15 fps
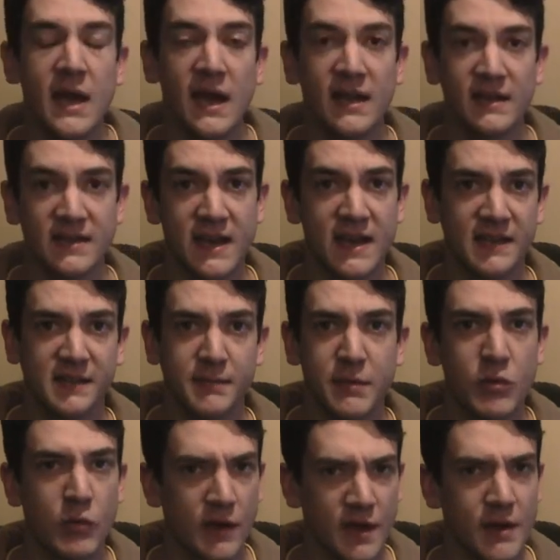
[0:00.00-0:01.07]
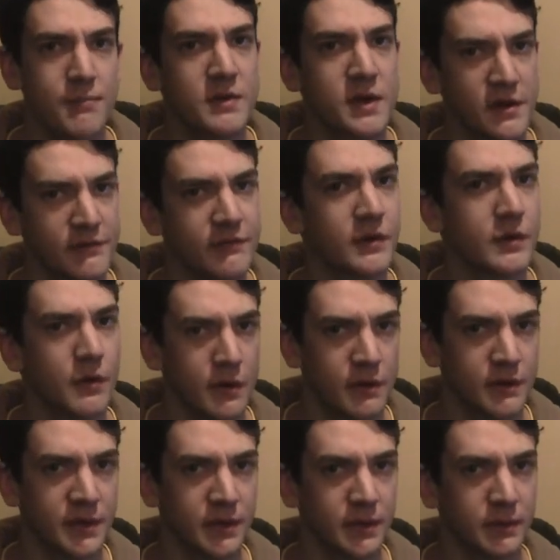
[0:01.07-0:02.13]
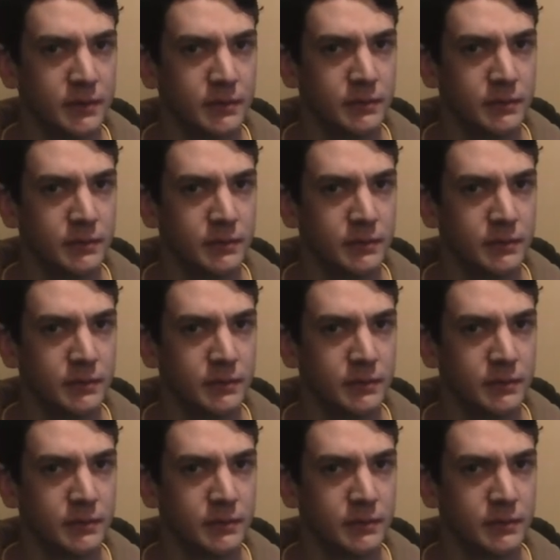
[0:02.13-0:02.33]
and ask me why I'm not recording.